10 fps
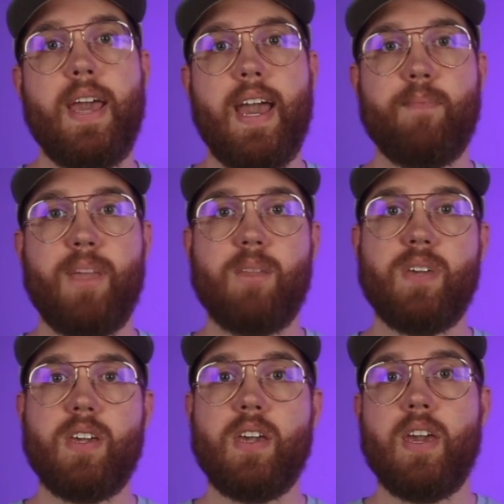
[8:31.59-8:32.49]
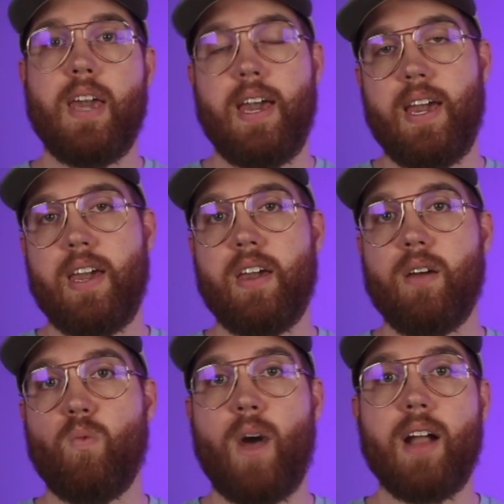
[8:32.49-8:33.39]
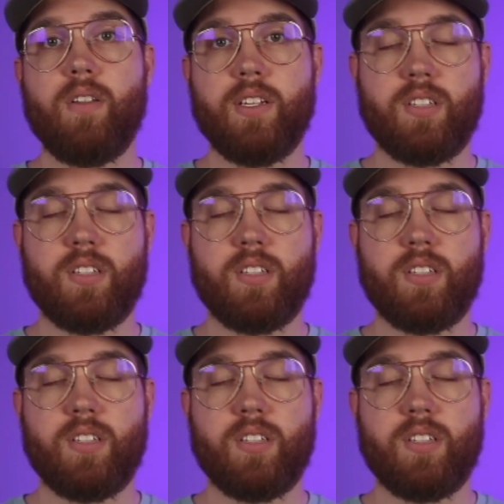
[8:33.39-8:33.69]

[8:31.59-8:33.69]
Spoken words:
and maybe a wireless